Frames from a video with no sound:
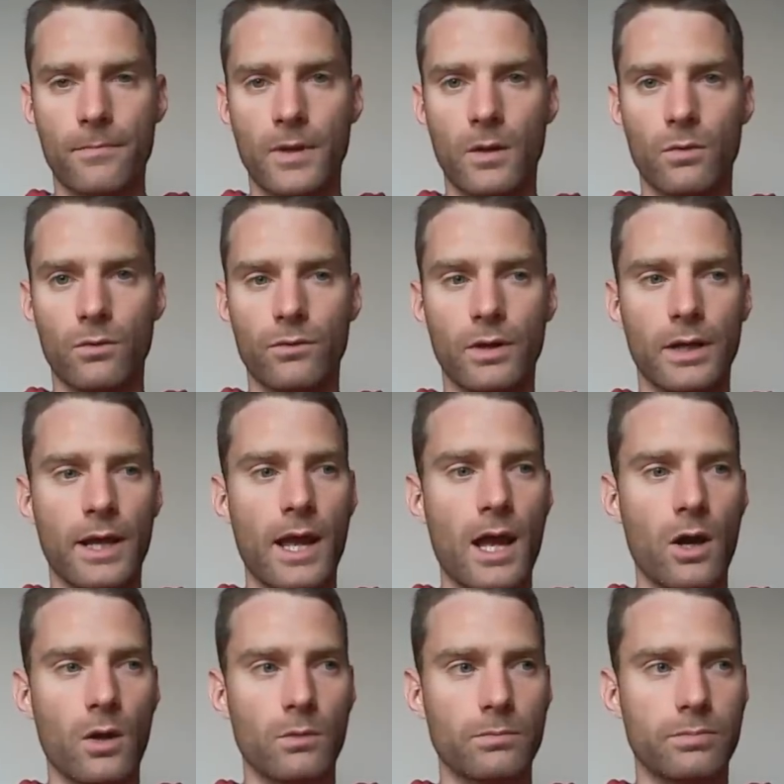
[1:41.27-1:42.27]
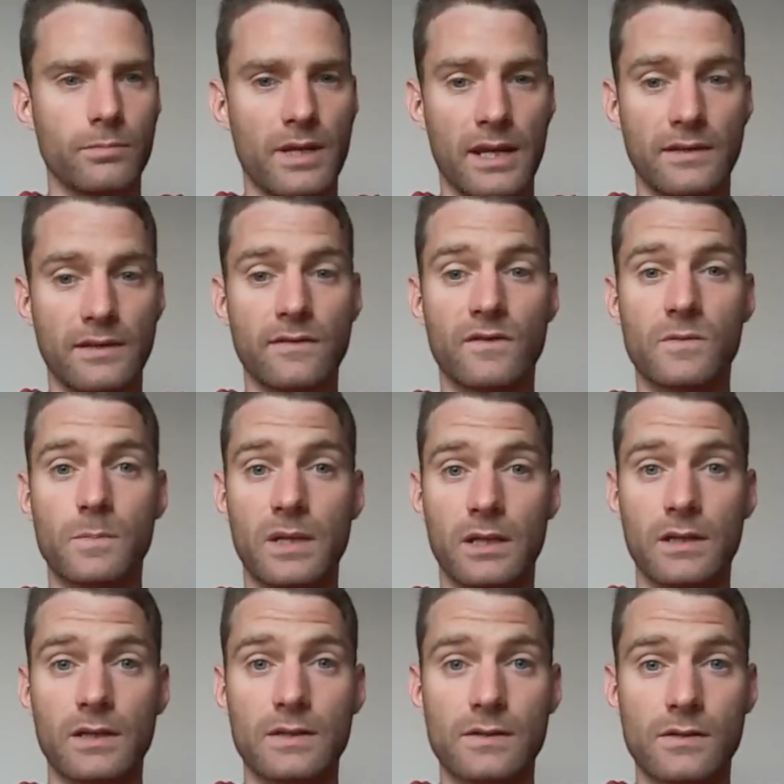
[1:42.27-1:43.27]
really help native
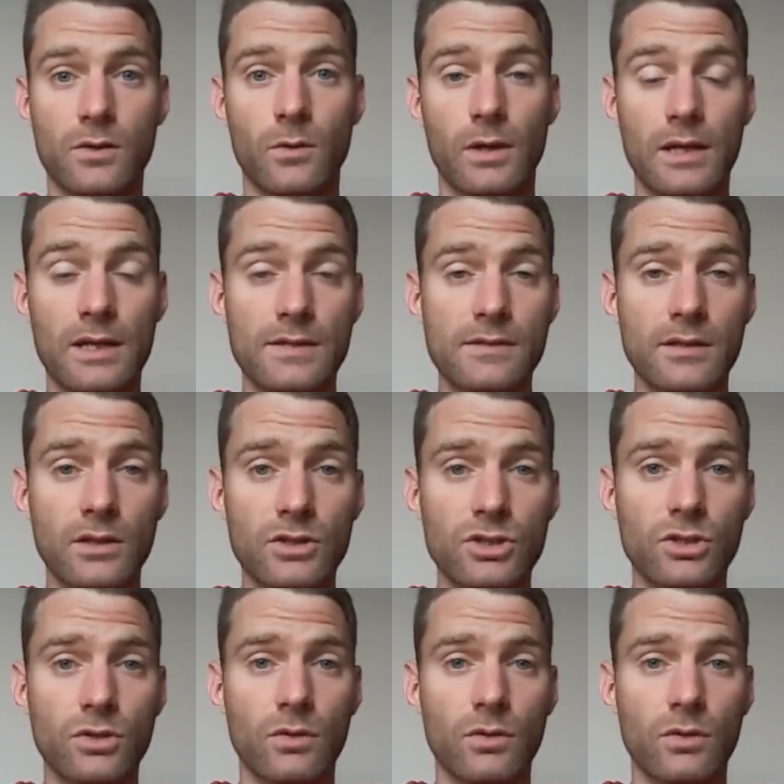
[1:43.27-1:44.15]
speakers who are listening to you.